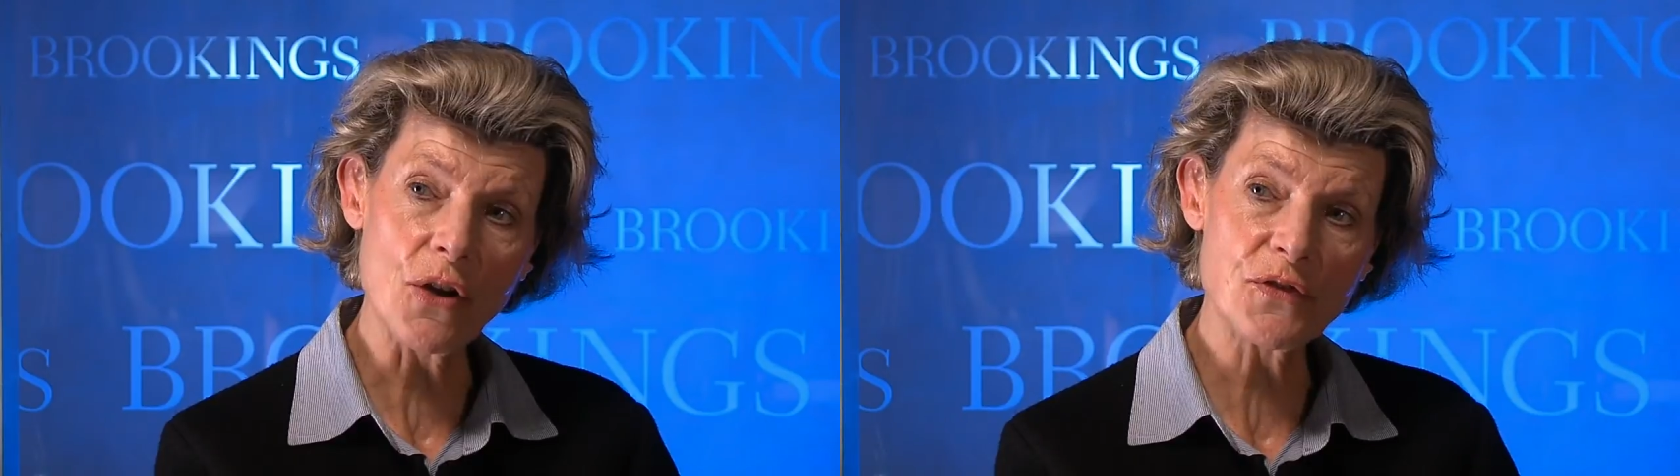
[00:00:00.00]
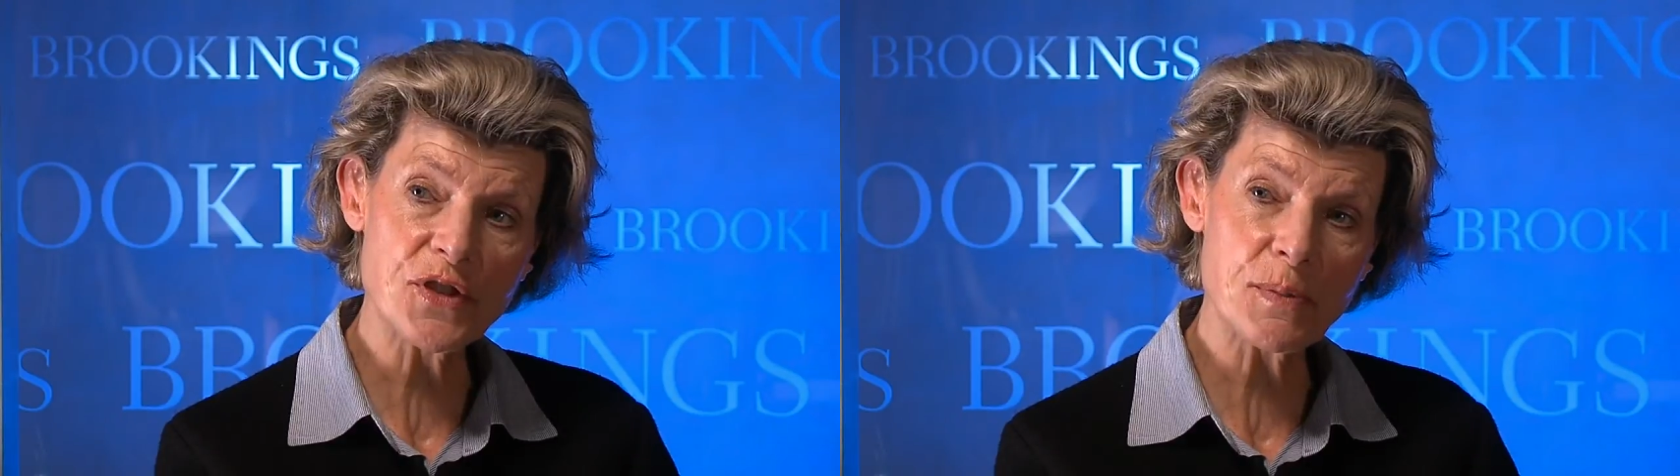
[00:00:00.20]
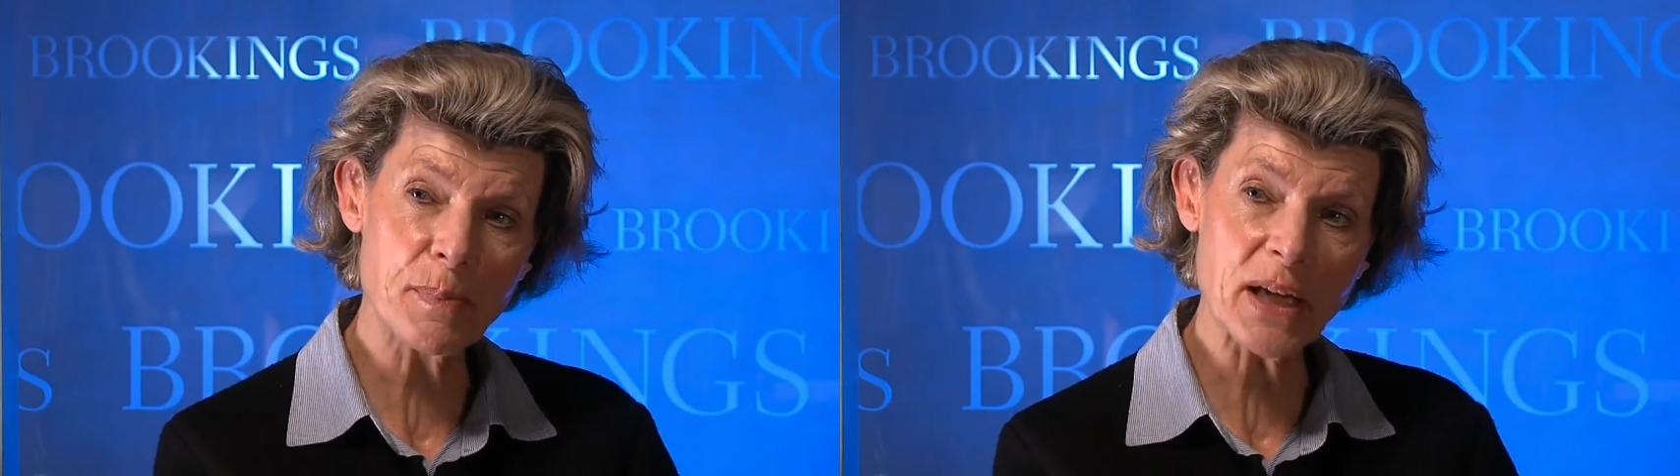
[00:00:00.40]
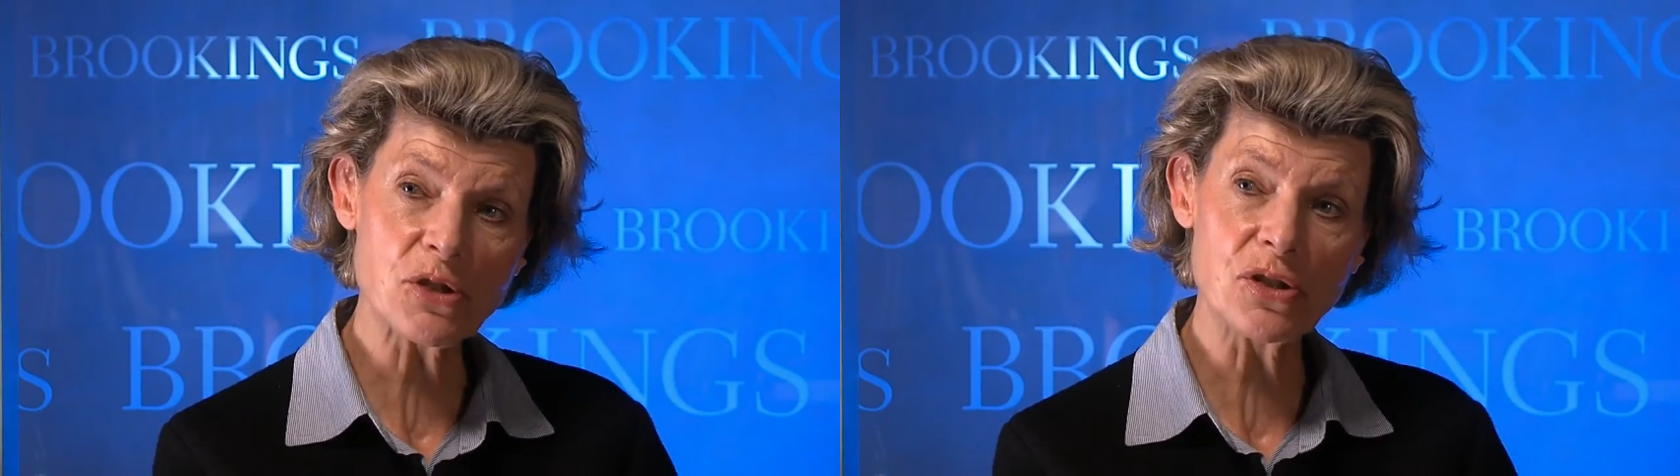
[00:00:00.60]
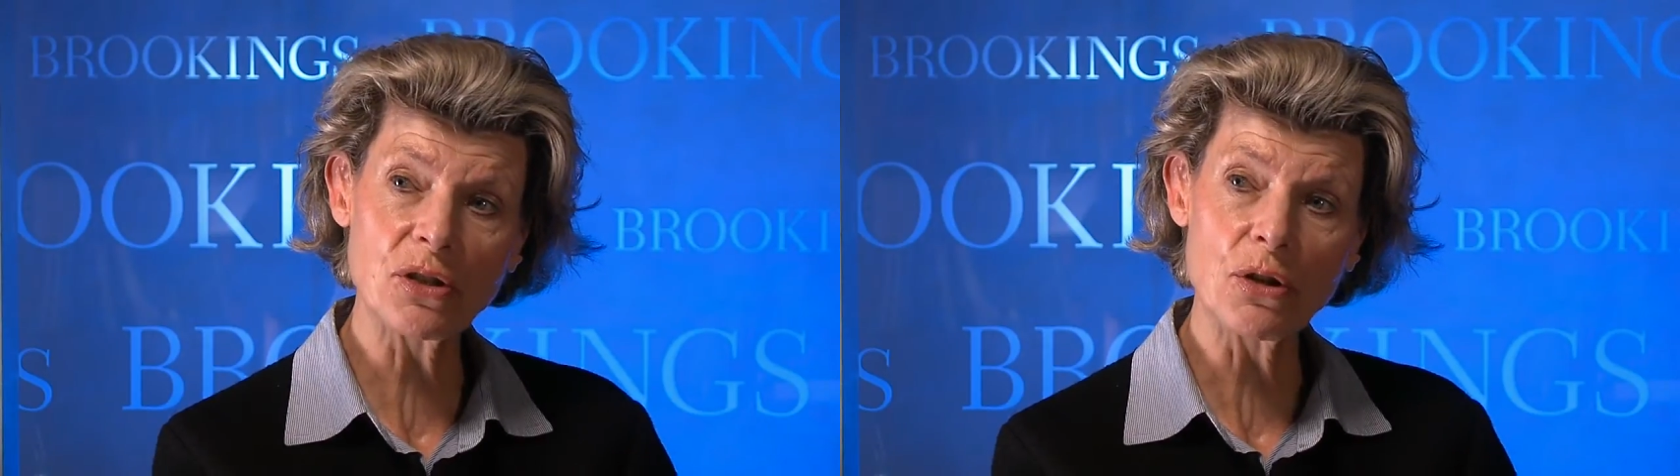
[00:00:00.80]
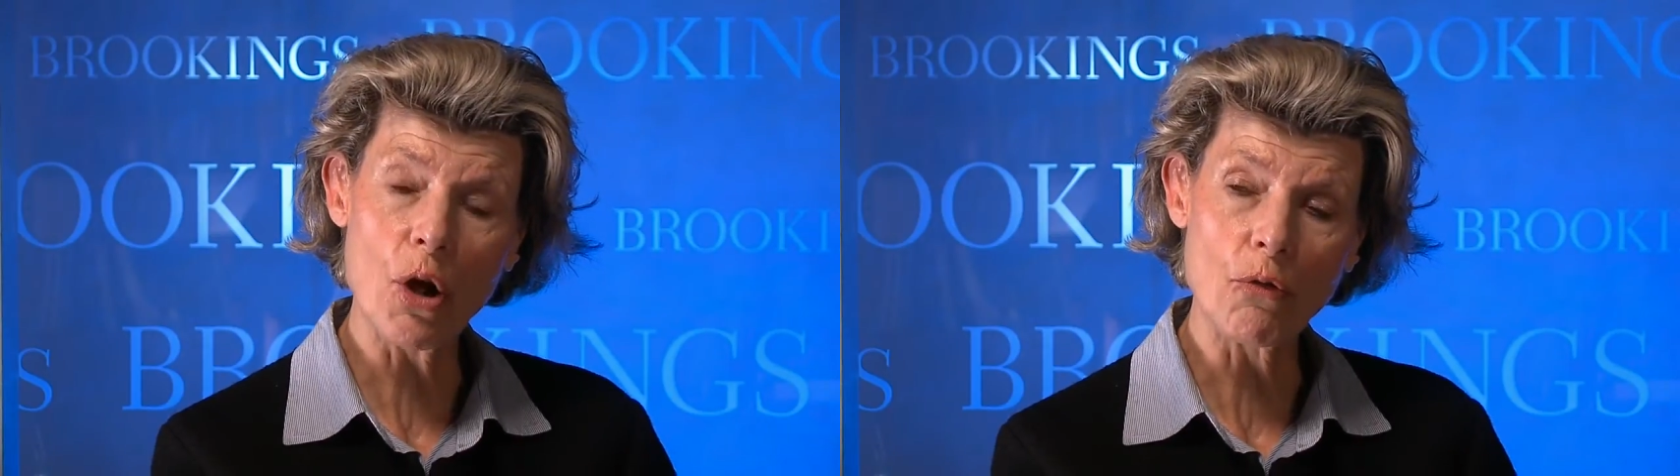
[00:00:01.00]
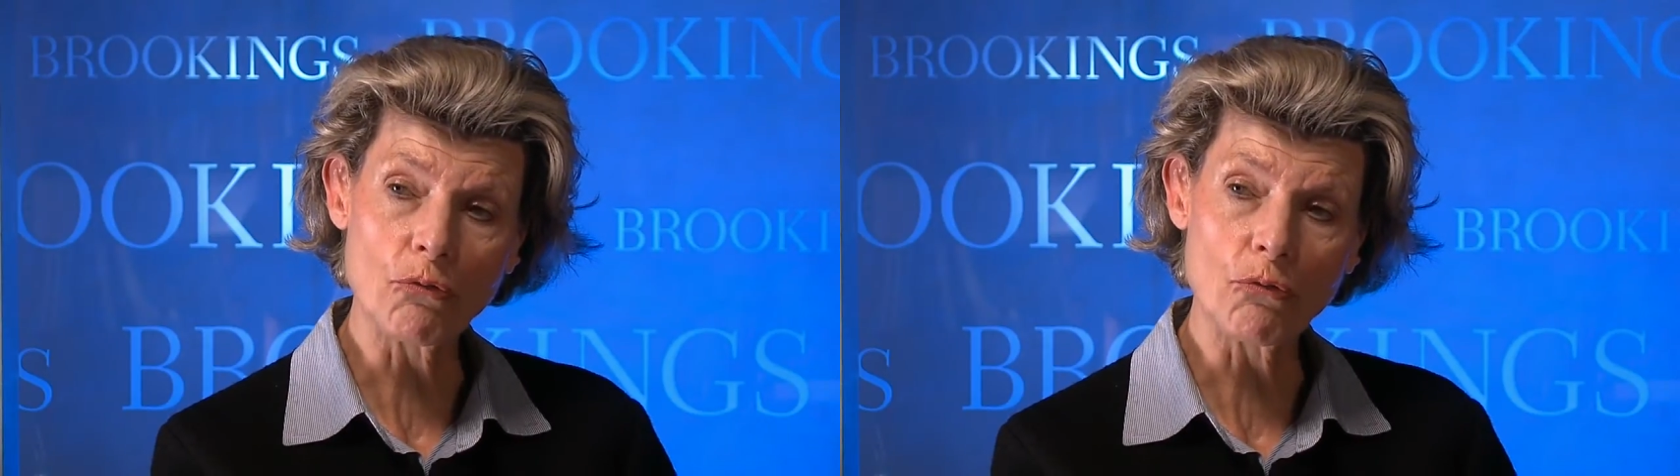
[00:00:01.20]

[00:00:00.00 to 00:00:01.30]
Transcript: of special